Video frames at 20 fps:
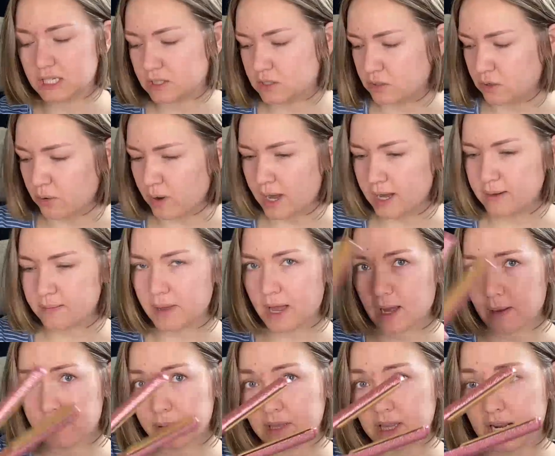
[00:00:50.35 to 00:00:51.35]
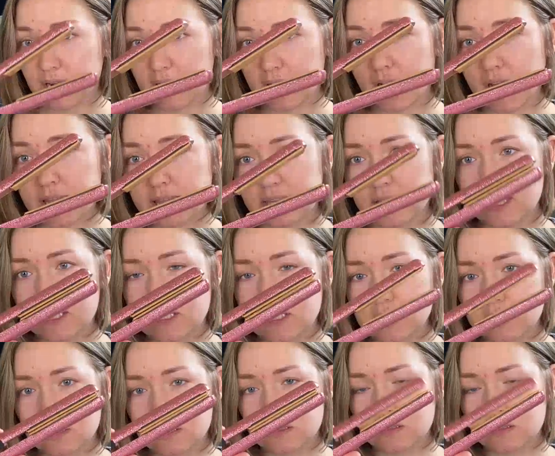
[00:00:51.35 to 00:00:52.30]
So I am happy that I got this.